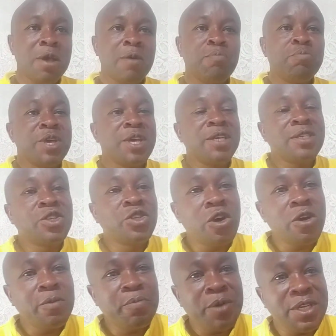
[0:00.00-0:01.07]
Be it
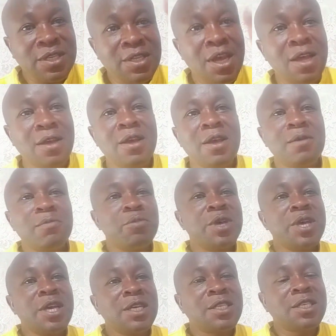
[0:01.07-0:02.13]
John Pesa,
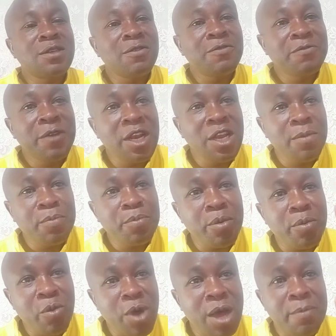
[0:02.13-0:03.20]
be it Philip
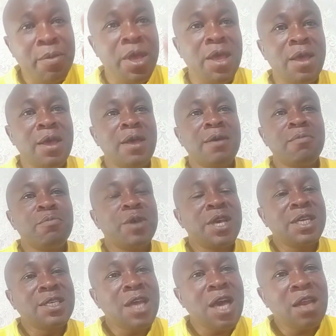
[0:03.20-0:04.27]
Mwabe, be
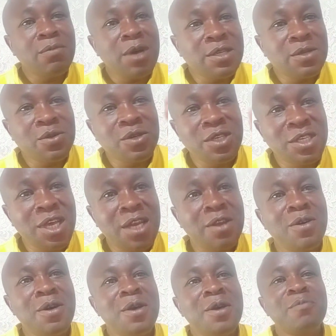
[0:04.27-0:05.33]
it Dalmas
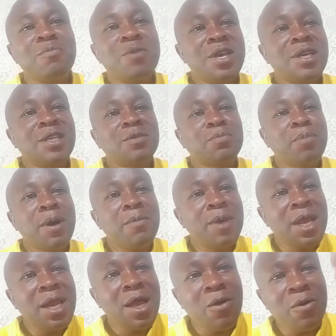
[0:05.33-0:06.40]
Otieno, be it
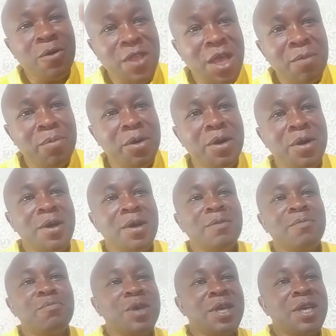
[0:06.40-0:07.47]
Pamela Odhiambo,
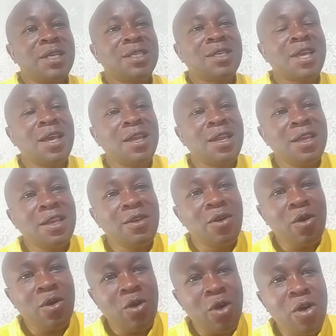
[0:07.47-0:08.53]
be it Kennedy
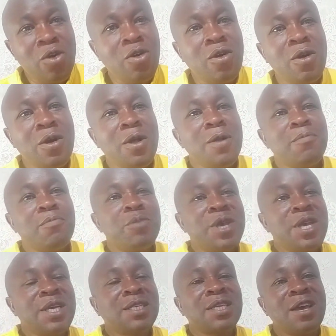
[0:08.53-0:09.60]
Okongo,
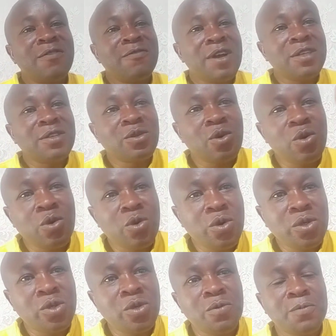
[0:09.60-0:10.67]
be it Evans
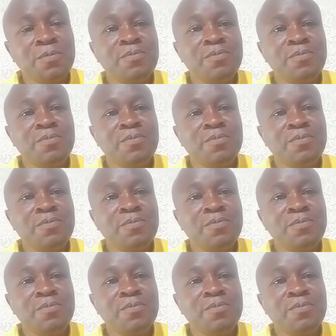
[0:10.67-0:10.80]
Ogutu,